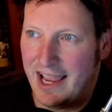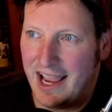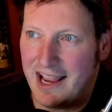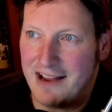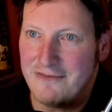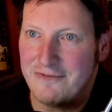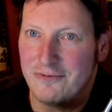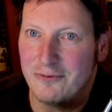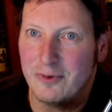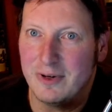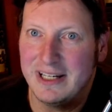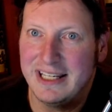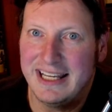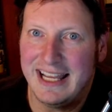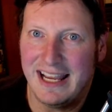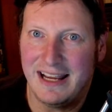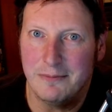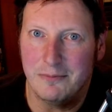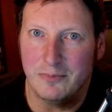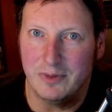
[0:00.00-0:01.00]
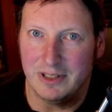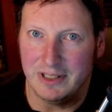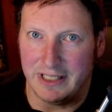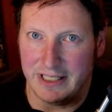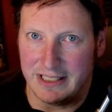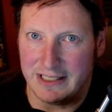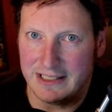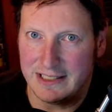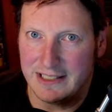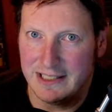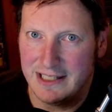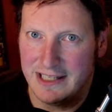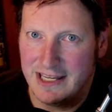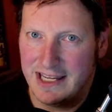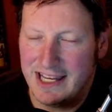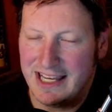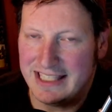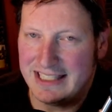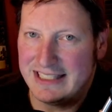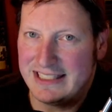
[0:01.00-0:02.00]
Every game release
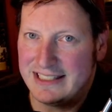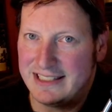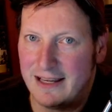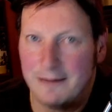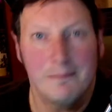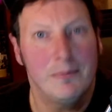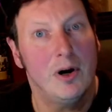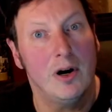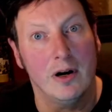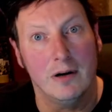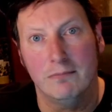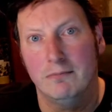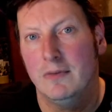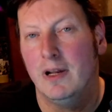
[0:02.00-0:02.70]
is subpar.